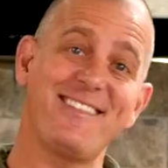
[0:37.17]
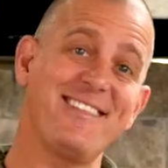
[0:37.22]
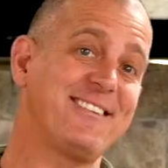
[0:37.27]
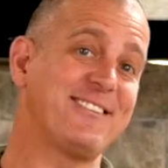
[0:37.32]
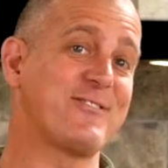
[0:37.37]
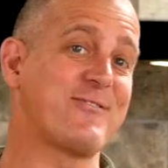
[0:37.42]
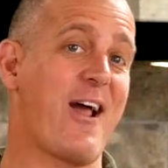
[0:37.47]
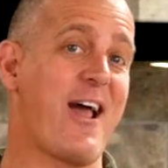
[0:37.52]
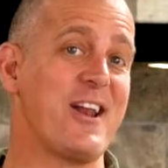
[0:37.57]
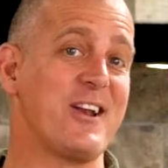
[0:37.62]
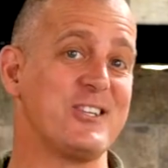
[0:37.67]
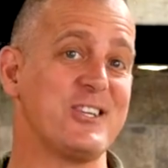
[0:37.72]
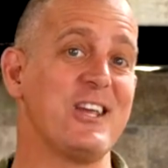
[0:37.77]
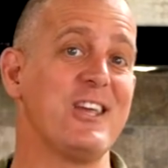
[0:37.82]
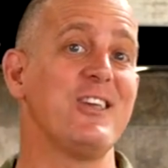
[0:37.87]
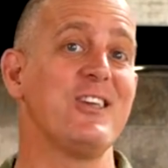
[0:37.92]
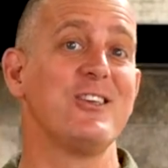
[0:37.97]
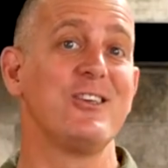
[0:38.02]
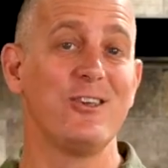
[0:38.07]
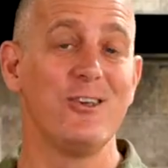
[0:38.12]
the
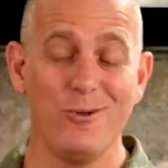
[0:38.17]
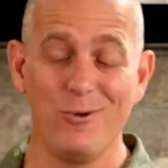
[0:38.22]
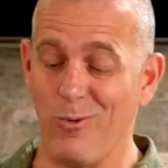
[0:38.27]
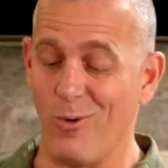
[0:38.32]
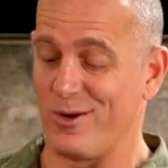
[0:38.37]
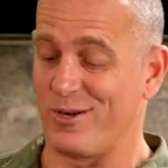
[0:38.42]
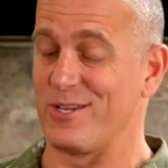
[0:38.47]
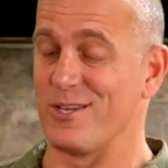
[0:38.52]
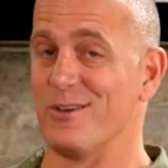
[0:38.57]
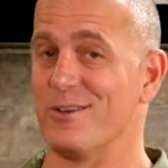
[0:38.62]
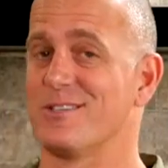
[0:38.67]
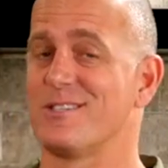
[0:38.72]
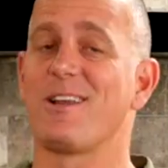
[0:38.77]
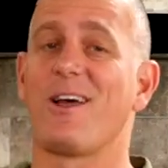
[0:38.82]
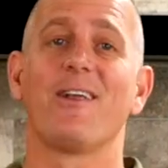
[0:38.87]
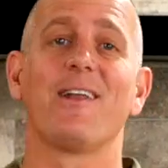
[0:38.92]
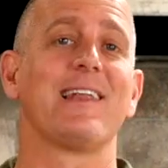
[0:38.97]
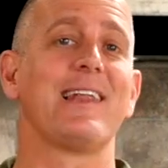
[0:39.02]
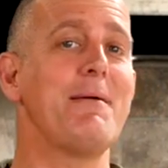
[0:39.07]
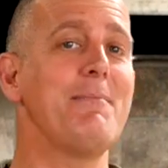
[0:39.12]
strategy you'd want to use.
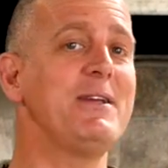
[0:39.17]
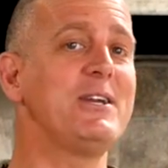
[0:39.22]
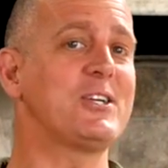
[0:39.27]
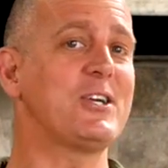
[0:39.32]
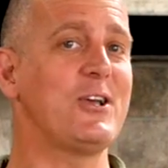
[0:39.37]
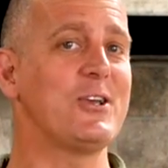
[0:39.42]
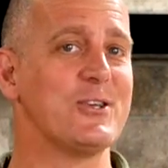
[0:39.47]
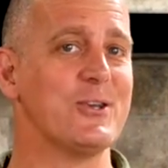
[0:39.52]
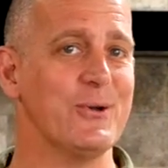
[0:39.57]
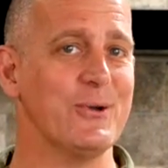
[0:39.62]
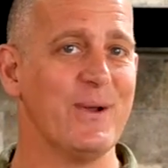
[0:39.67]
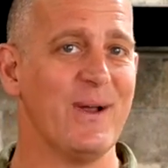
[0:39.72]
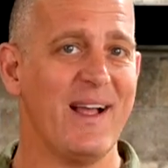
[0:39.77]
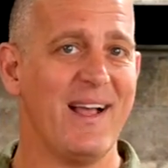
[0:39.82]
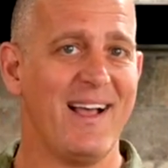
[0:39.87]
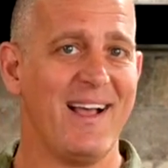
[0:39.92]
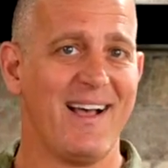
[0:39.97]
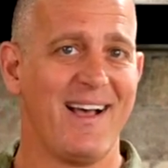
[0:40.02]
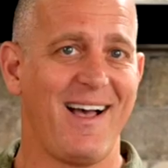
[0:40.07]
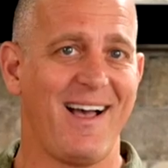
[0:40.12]
So let me show you
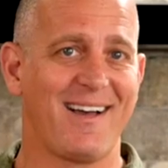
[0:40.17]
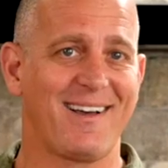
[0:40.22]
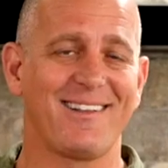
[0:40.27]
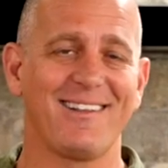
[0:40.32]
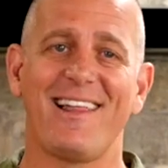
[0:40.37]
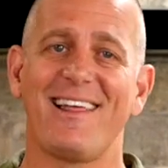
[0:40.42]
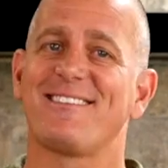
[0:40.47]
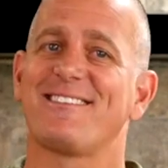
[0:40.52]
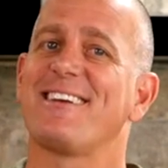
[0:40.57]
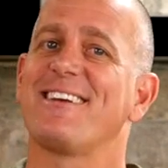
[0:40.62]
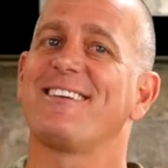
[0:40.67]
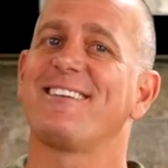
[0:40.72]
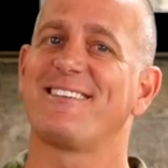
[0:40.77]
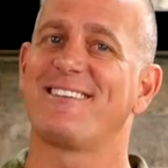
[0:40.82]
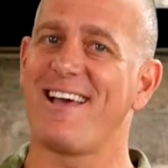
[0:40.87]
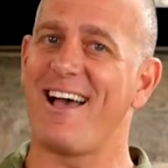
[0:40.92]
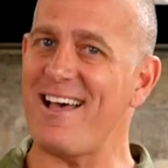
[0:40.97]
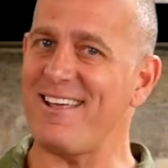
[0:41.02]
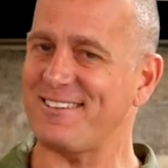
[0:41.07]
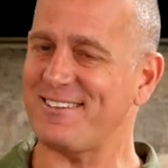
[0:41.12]
a classic
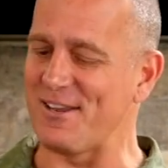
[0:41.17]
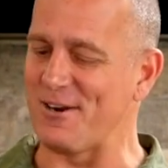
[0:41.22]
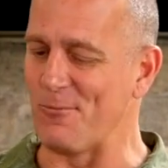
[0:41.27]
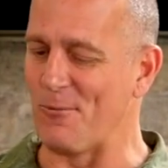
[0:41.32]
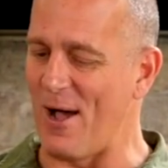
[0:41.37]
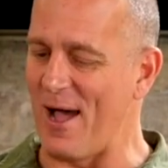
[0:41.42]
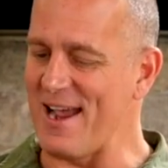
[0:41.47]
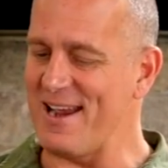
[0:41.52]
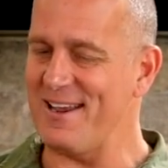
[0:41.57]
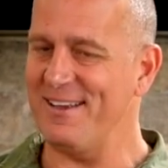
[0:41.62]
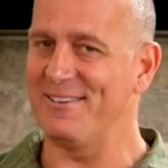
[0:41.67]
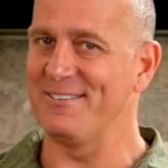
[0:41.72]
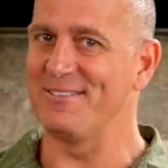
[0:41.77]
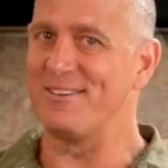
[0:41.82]
Tuscan way